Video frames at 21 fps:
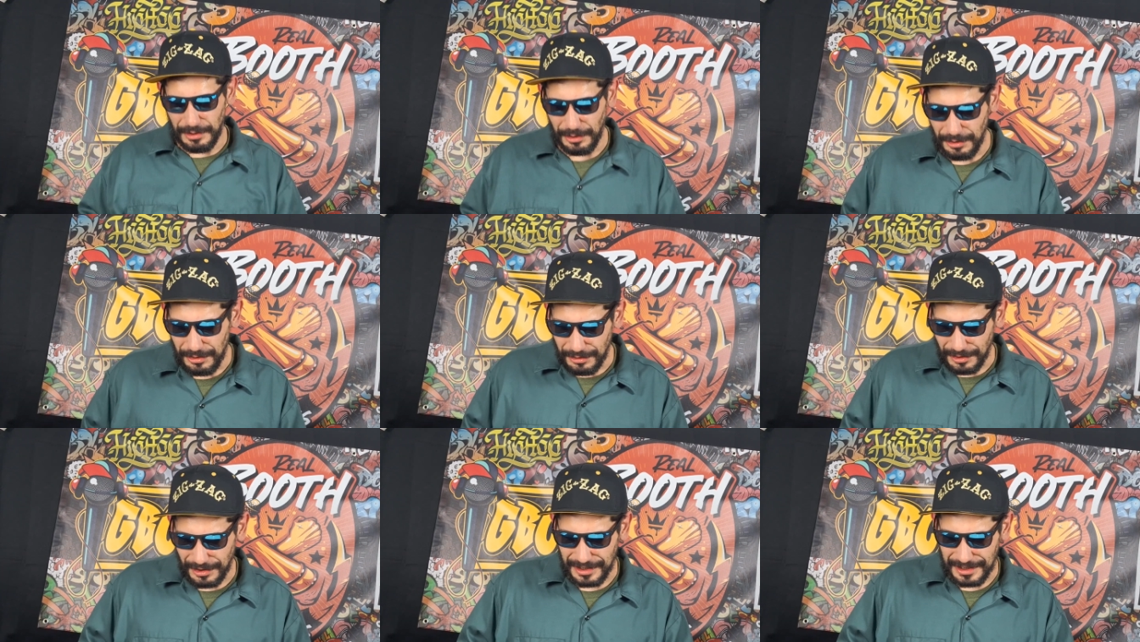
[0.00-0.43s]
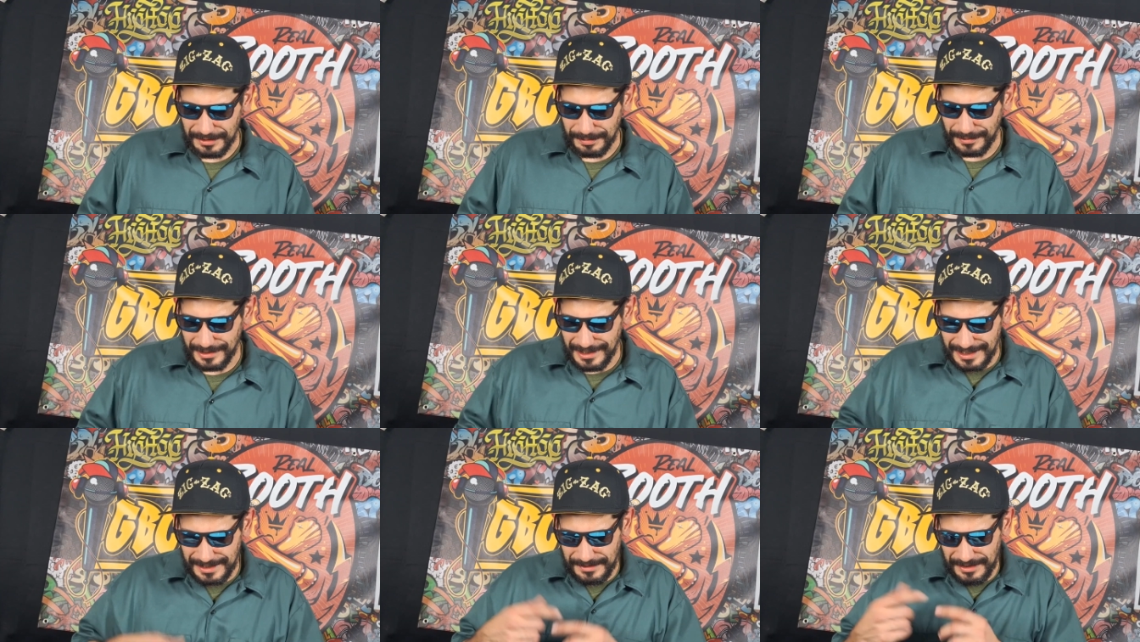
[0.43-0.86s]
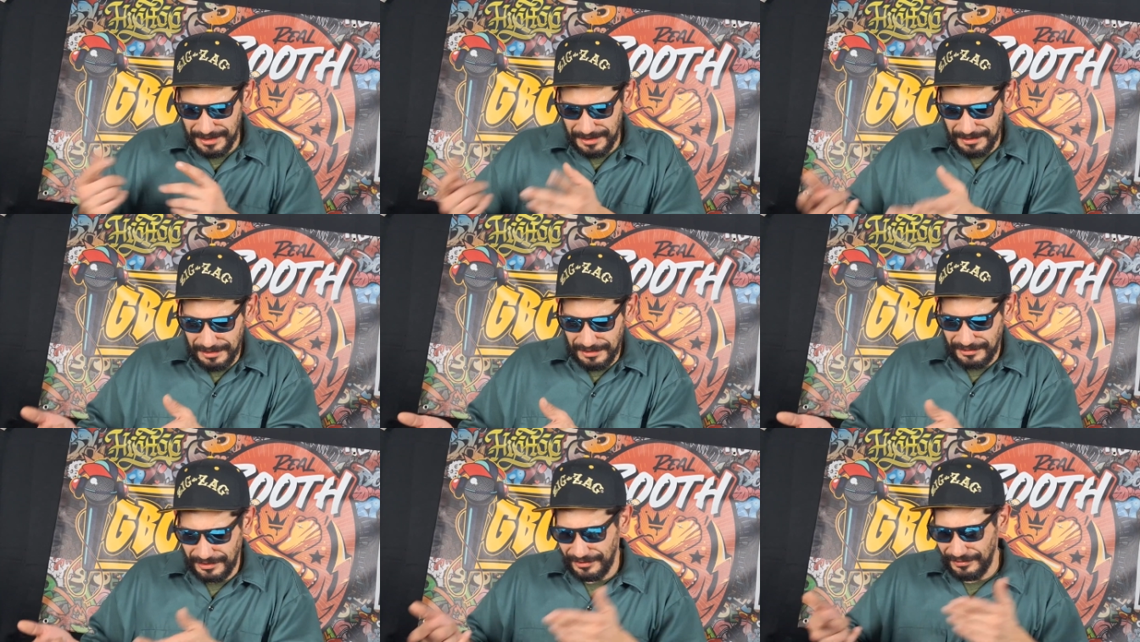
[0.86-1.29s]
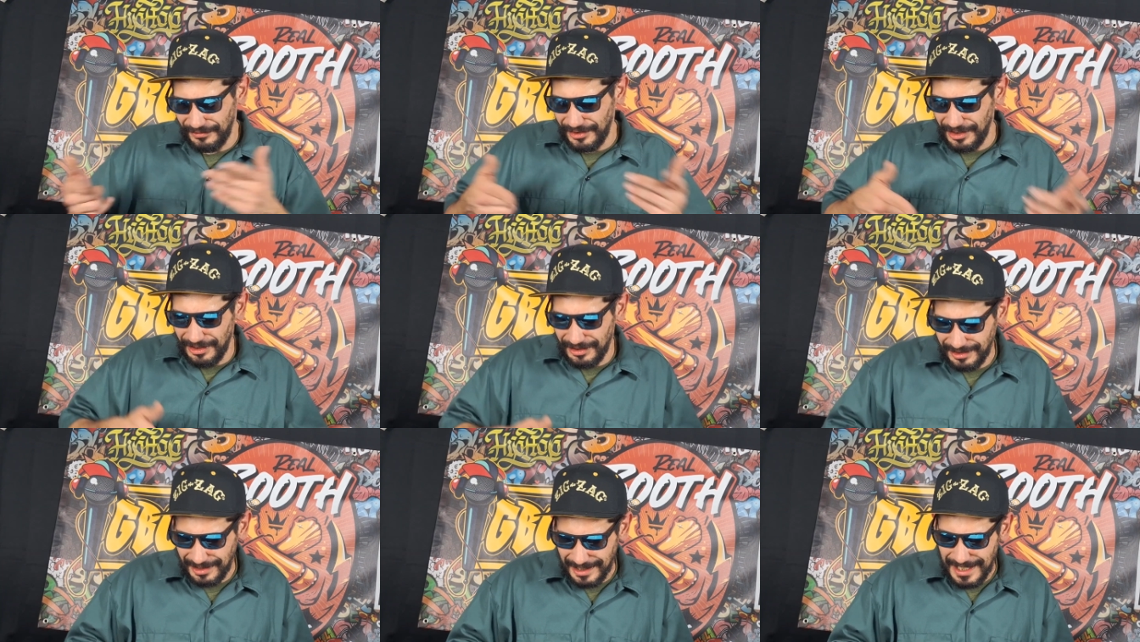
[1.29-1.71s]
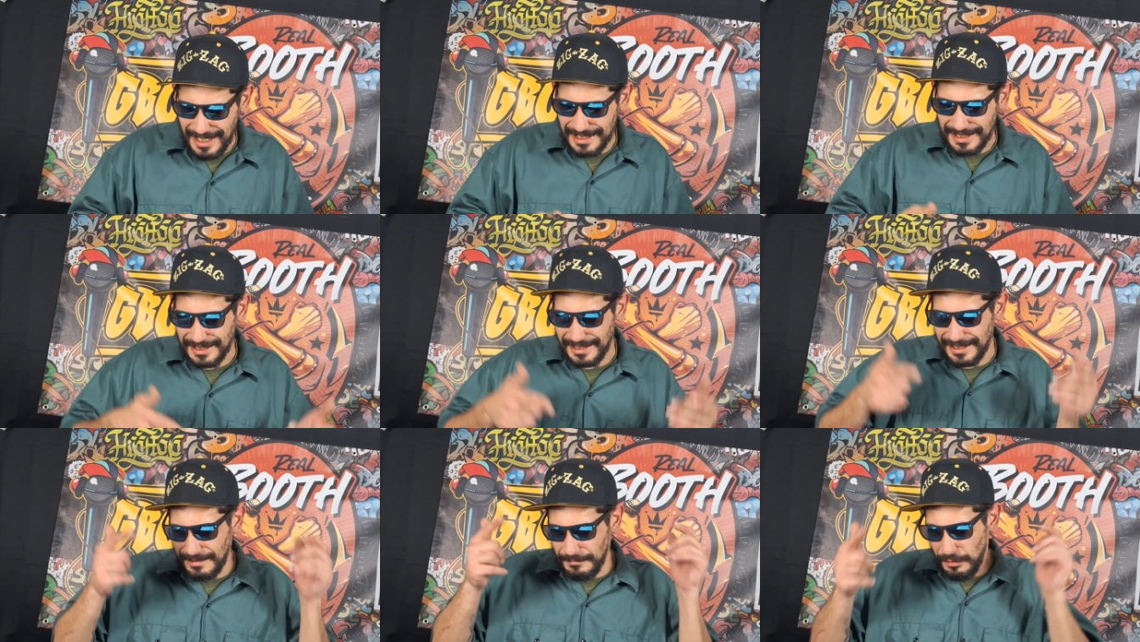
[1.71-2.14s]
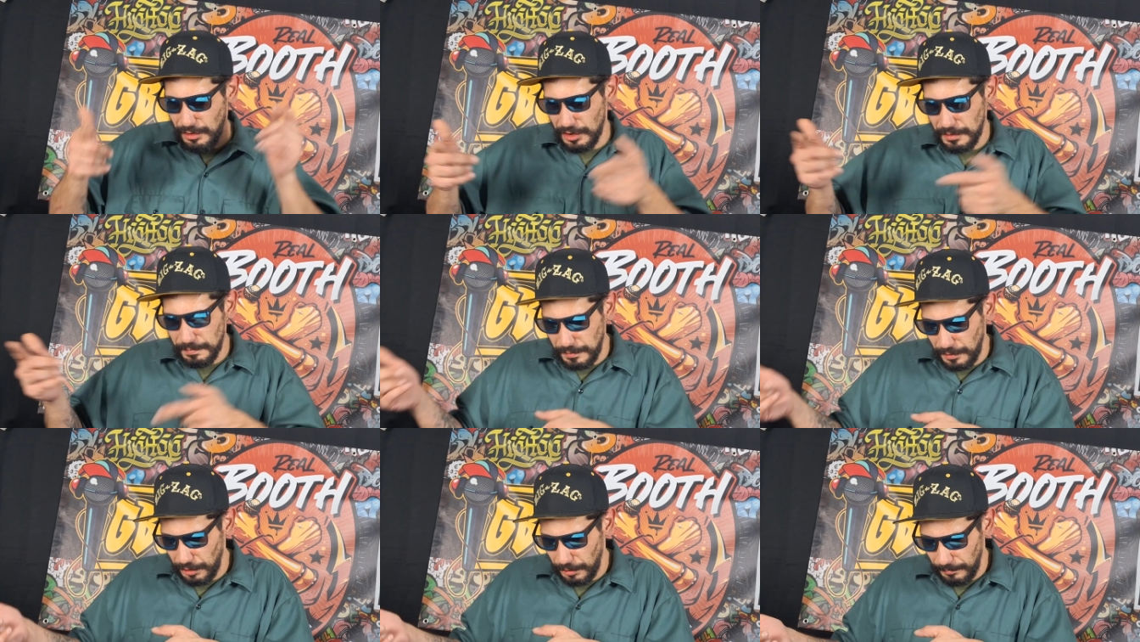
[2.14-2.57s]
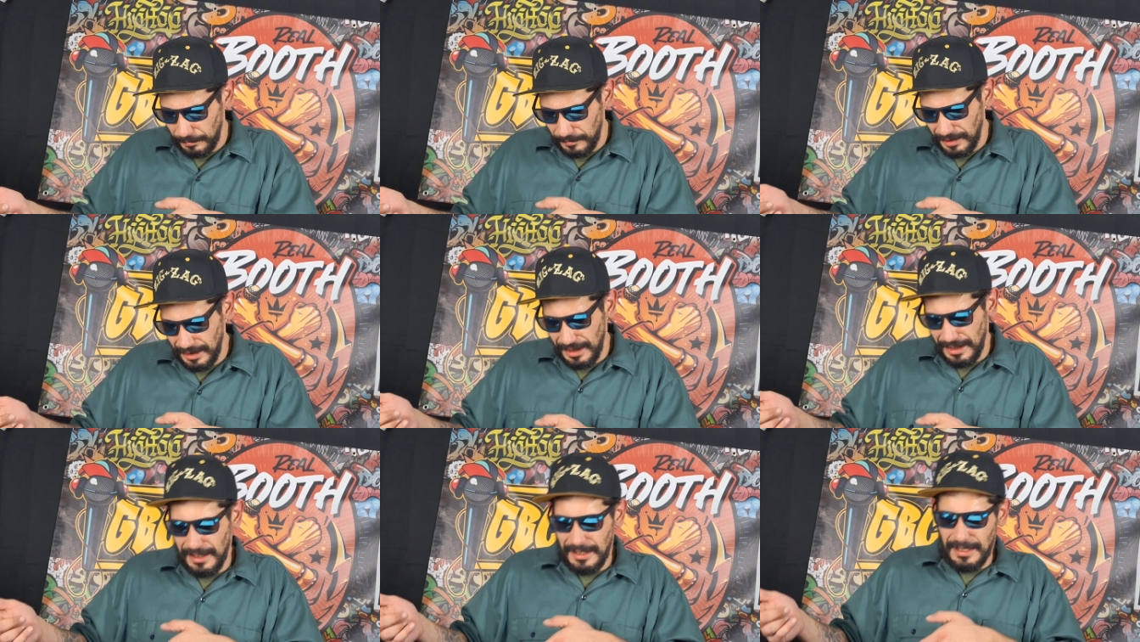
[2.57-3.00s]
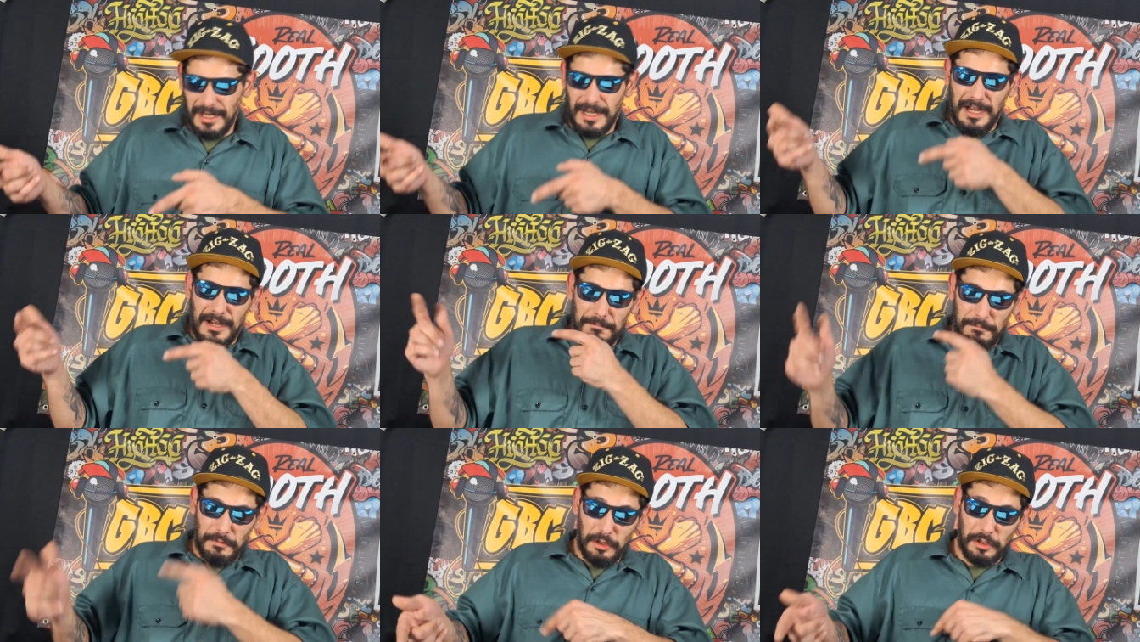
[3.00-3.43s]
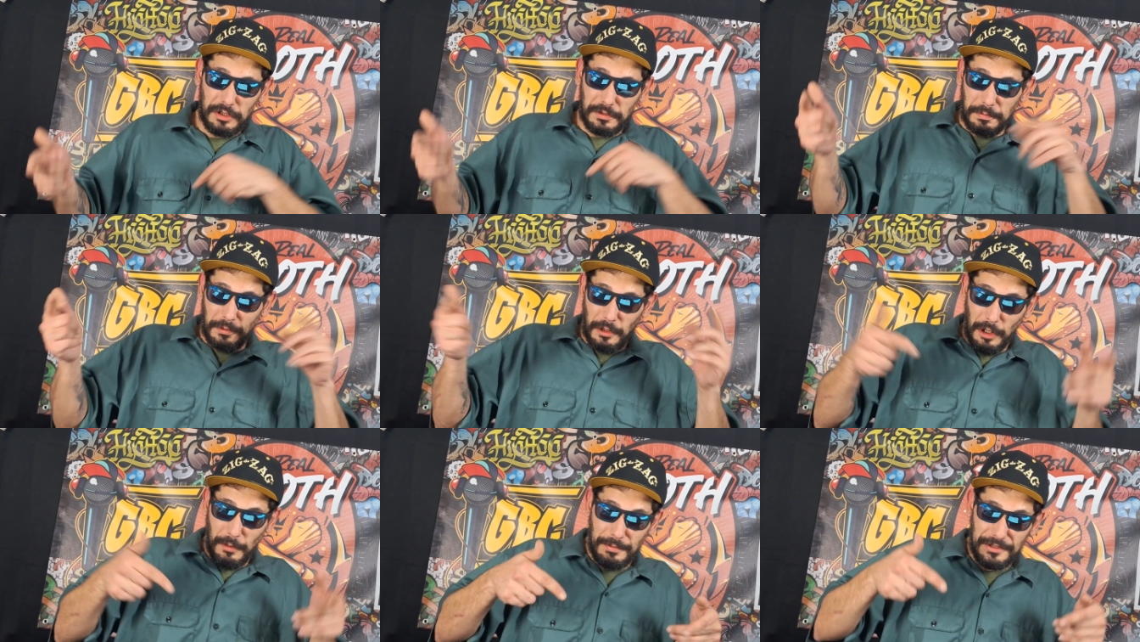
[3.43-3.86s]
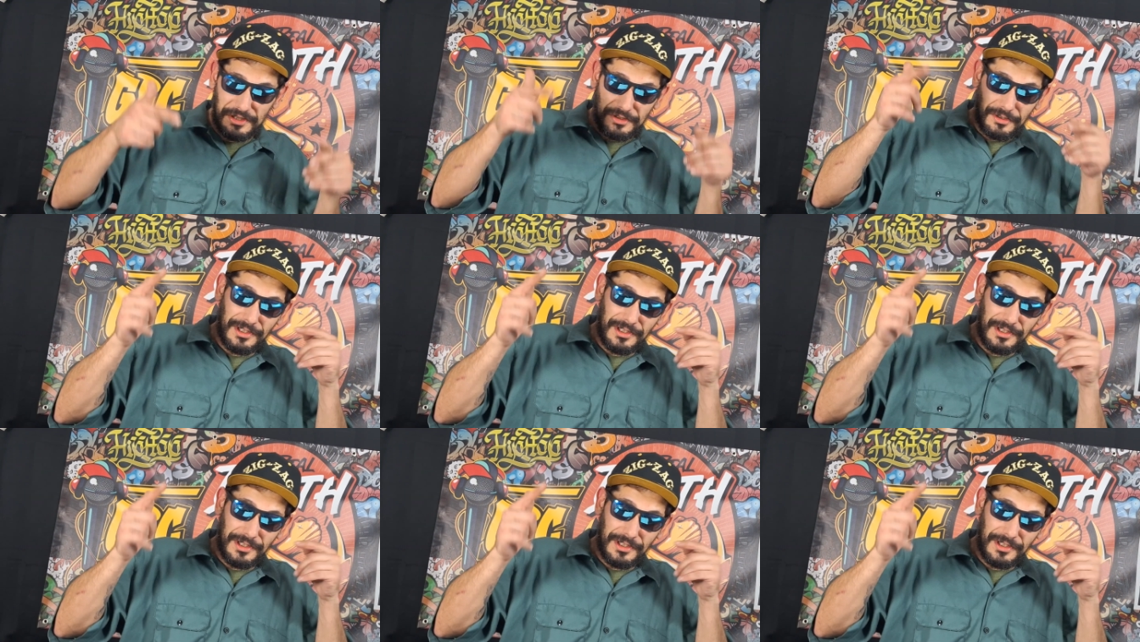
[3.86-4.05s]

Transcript: nutrients when it's used for fertilizer than moose poop. Moose poop is